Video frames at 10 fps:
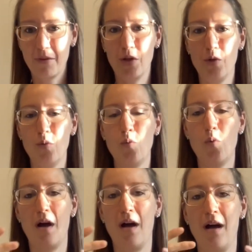
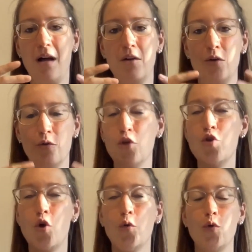You are, you
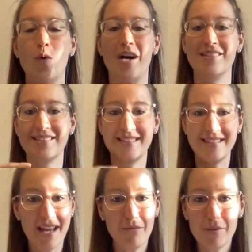know, you are
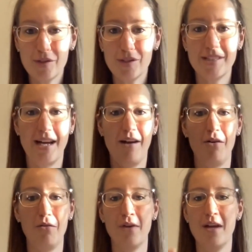safe with
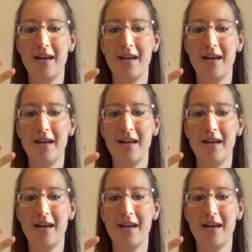yourself.